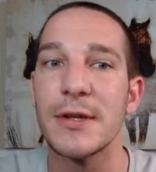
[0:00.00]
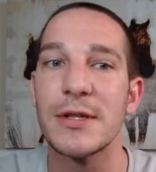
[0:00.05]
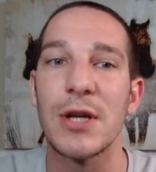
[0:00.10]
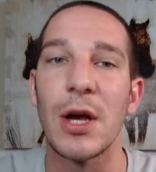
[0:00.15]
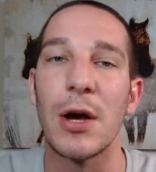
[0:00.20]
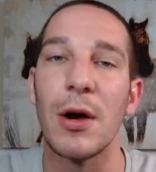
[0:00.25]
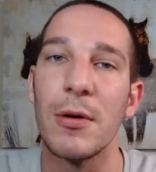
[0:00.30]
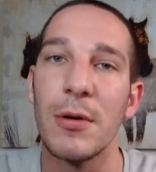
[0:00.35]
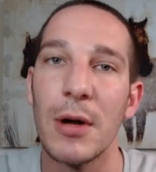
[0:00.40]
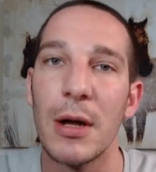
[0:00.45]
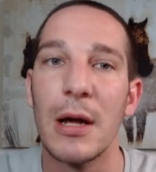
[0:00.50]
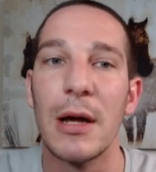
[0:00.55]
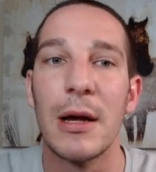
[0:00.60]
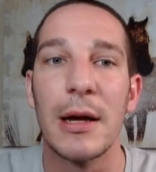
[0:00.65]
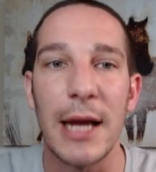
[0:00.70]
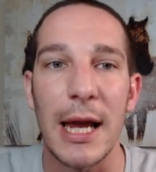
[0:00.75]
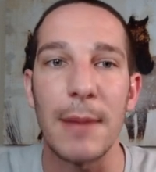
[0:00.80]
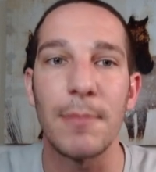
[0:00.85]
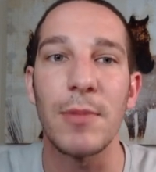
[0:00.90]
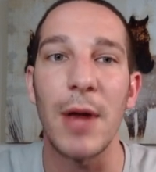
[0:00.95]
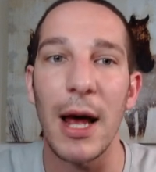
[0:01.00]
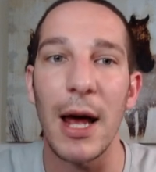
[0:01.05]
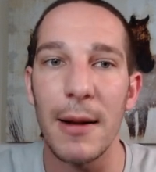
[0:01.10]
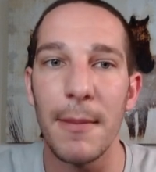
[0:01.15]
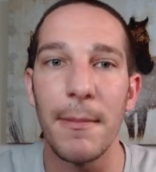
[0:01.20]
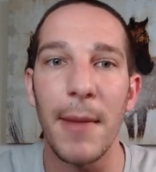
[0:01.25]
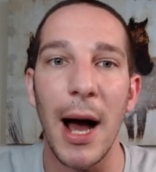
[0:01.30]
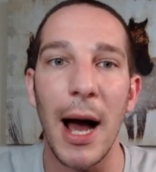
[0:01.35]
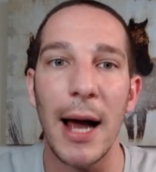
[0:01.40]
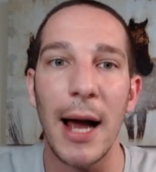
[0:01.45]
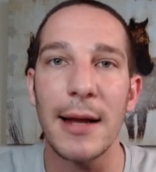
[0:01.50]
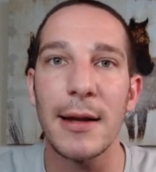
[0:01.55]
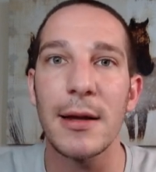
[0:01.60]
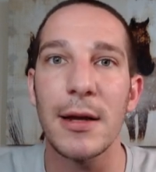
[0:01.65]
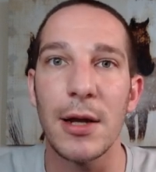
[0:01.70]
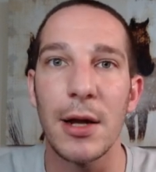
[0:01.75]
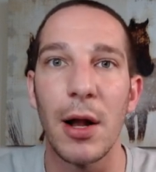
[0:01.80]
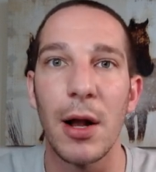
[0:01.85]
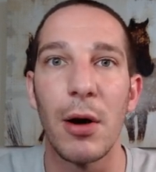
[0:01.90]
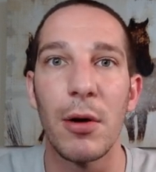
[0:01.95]
So keep that in
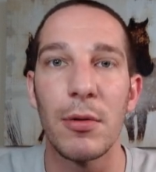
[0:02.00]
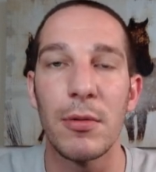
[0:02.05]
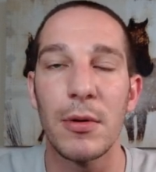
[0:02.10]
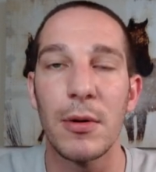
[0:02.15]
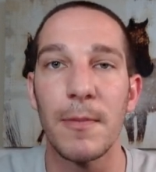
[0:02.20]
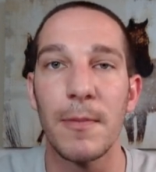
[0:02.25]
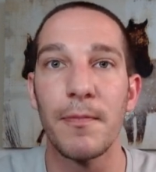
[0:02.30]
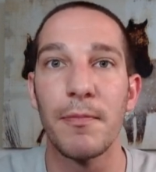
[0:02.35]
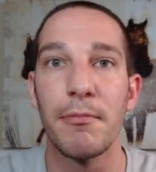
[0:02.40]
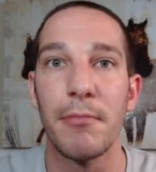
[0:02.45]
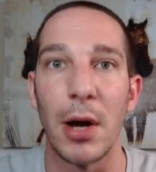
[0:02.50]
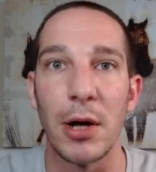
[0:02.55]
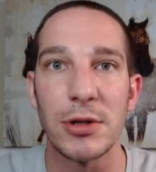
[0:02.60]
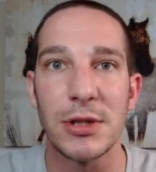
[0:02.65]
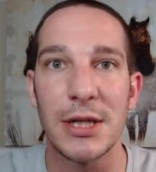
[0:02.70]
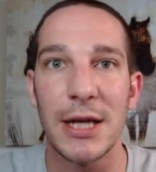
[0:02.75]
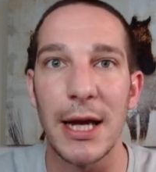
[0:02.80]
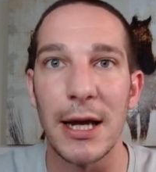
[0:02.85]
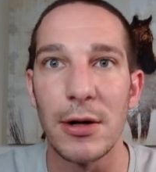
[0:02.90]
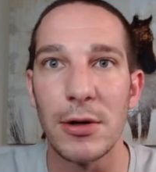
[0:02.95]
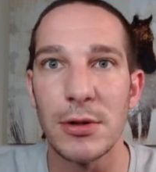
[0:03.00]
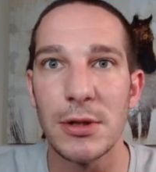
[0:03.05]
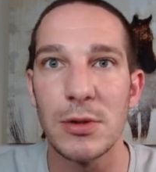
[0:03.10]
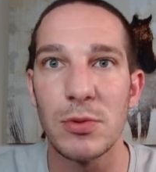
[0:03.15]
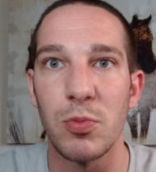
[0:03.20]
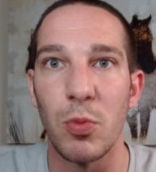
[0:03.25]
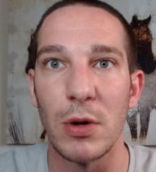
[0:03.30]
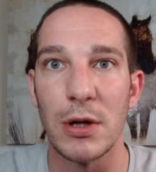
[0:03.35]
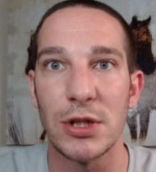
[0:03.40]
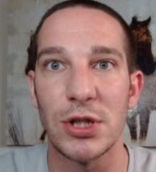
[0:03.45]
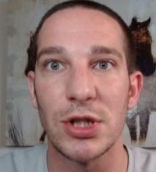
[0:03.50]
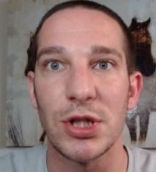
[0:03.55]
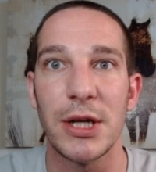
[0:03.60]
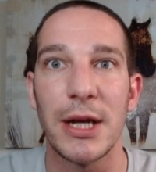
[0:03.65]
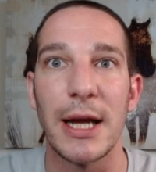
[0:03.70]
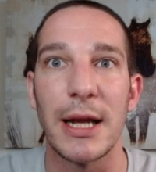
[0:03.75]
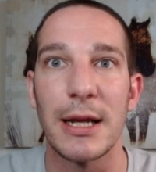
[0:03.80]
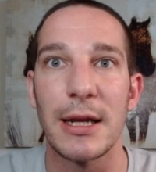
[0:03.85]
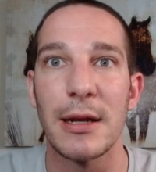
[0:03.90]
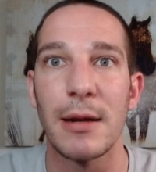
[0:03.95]
mind. You know, most guilds, once you
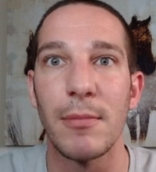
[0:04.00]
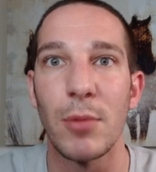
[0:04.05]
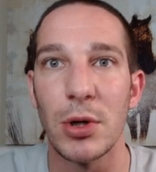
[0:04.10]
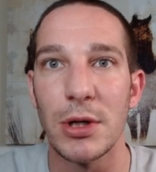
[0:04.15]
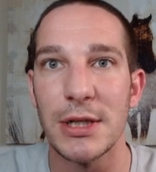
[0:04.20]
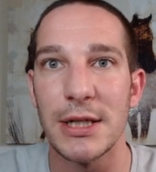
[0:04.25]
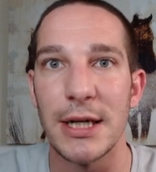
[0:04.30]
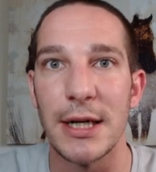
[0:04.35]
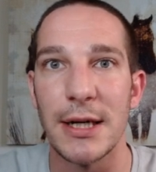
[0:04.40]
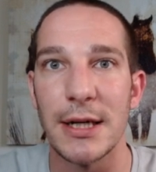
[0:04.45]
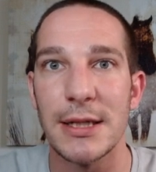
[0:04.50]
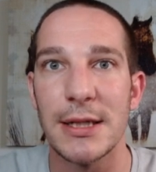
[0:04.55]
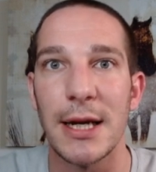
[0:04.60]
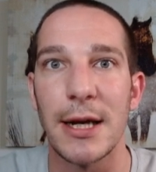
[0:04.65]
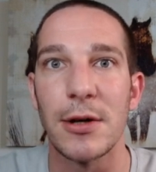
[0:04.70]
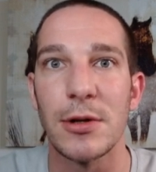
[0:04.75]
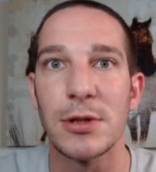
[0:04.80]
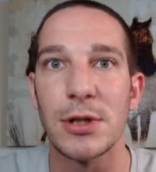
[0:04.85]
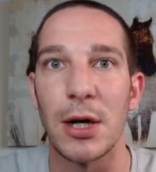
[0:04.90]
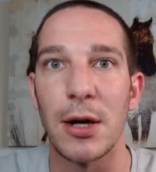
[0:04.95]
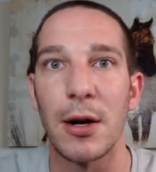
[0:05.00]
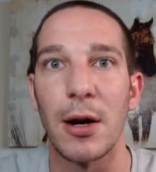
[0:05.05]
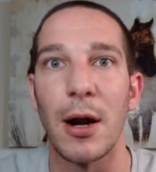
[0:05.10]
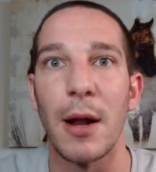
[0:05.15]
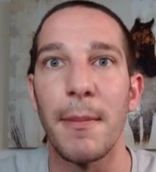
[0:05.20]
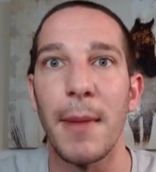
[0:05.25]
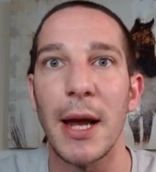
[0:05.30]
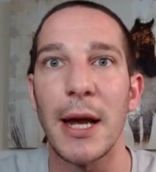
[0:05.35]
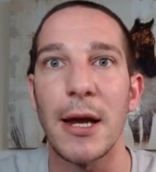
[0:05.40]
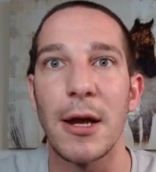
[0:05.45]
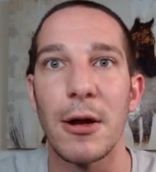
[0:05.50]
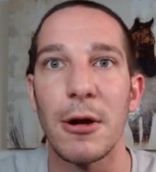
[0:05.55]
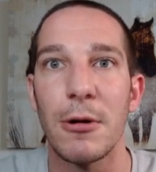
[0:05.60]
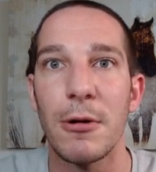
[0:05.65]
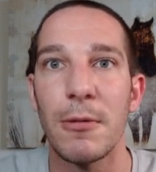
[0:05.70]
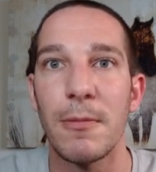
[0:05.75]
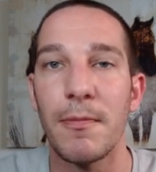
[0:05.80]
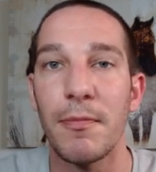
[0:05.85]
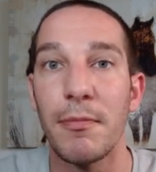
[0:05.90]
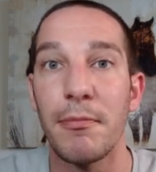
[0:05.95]
get into more serious guilds, are going to make
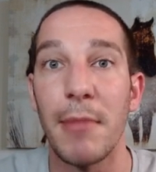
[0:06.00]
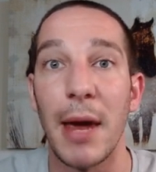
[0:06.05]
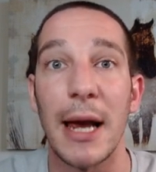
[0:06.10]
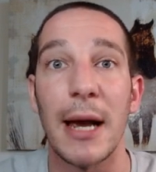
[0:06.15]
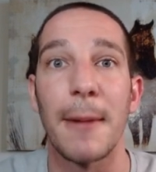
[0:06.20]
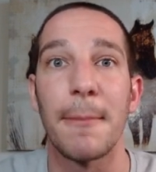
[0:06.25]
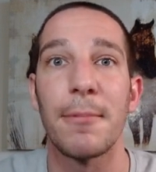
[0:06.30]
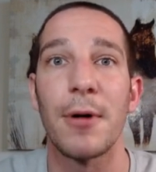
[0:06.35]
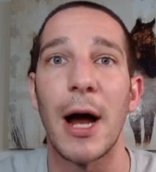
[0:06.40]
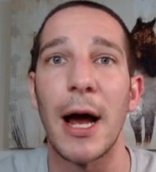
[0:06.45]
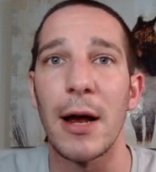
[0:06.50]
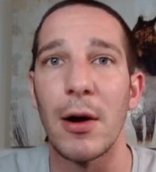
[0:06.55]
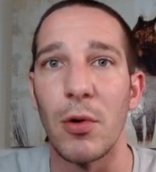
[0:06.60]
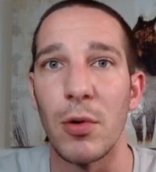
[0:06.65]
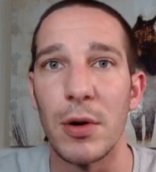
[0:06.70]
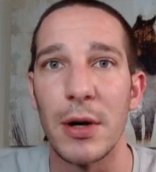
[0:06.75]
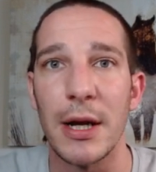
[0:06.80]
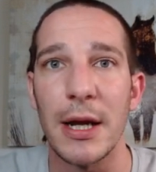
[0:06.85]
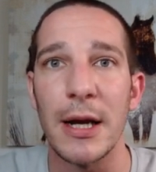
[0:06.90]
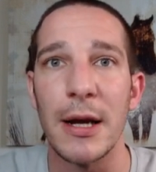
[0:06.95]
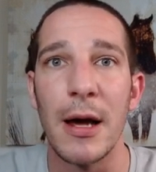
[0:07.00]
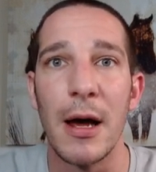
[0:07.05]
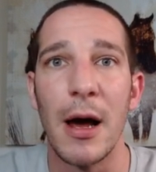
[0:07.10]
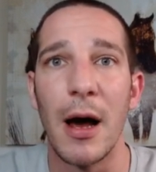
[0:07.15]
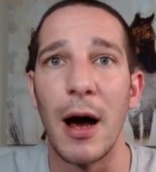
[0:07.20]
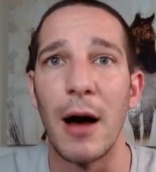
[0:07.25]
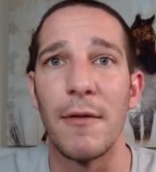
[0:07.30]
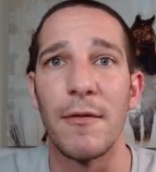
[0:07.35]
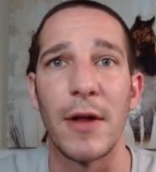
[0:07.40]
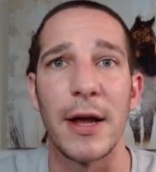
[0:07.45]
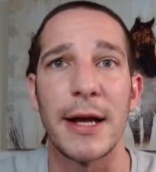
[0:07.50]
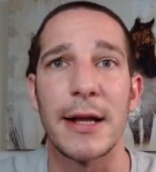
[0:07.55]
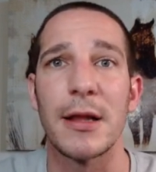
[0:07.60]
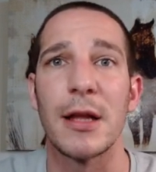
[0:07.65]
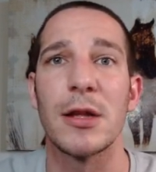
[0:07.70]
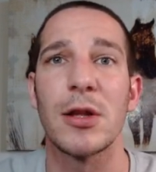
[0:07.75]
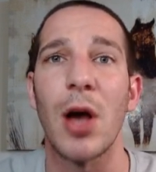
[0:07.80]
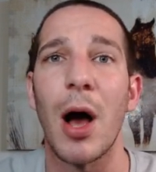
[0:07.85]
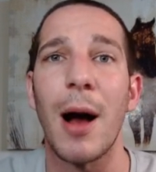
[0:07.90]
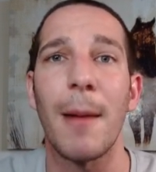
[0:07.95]
you make a priority of like
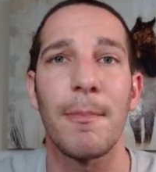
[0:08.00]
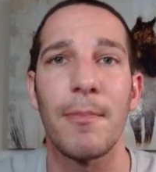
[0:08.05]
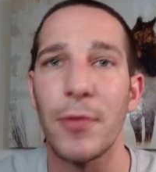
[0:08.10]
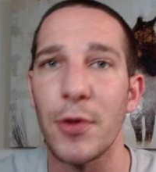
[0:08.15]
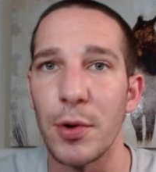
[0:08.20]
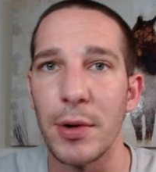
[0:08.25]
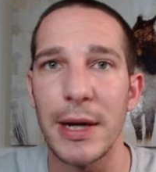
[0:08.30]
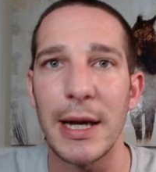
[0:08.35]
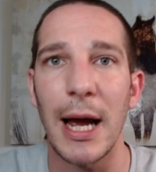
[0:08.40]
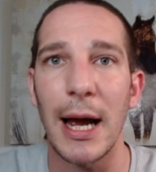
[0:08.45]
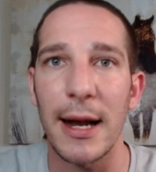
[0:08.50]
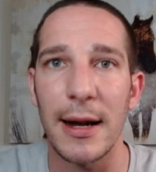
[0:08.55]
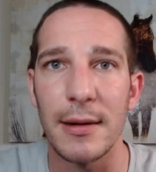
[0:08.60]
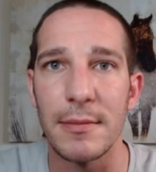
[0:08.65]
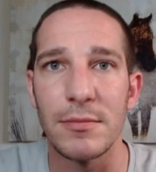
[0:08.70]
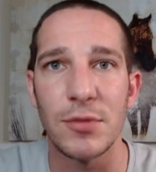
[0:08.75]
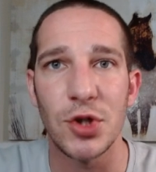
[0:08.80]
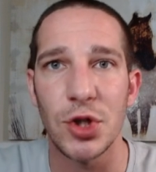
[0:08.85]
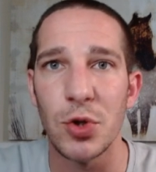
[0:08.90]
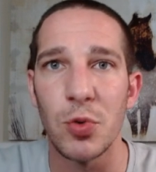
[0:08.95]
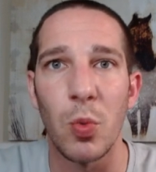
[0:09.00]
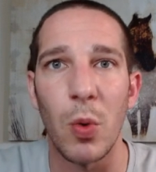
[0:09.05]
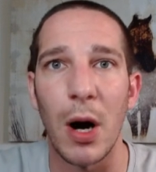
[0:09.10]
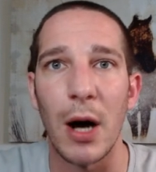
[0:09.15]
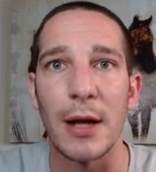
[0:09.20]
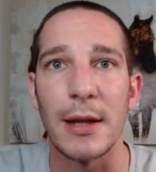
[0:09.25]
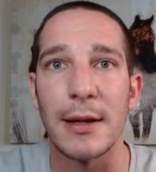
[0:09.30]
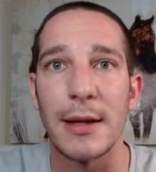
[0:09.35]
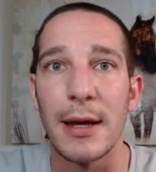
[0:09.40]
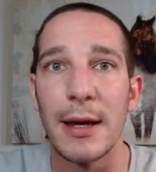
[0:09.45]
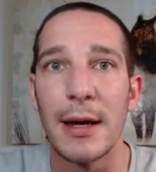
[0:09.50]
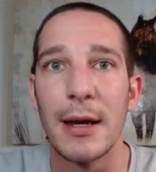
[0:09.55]
the top 3 items you want.